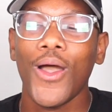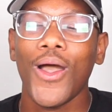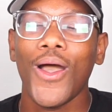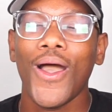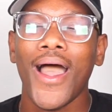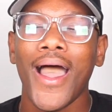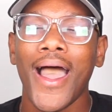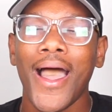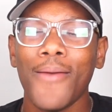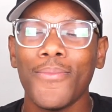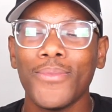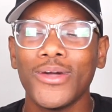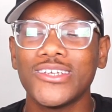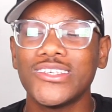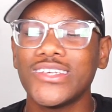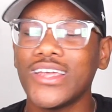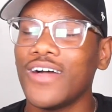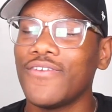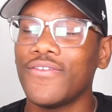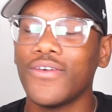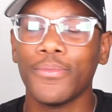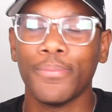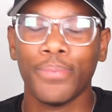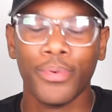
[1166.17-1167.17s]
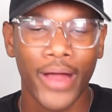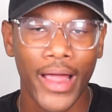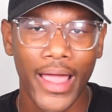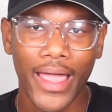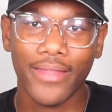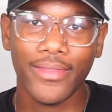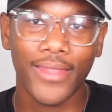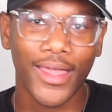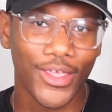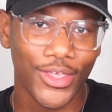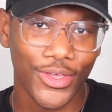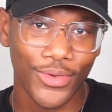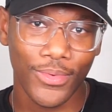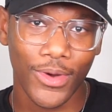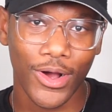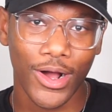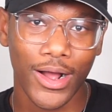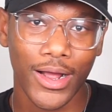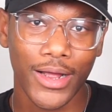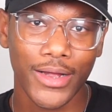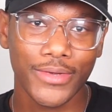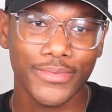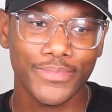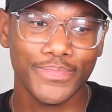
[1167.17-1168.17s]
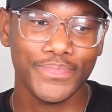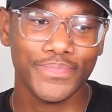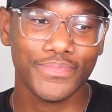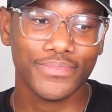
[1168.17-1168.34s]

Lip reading: how much of a brat that you are.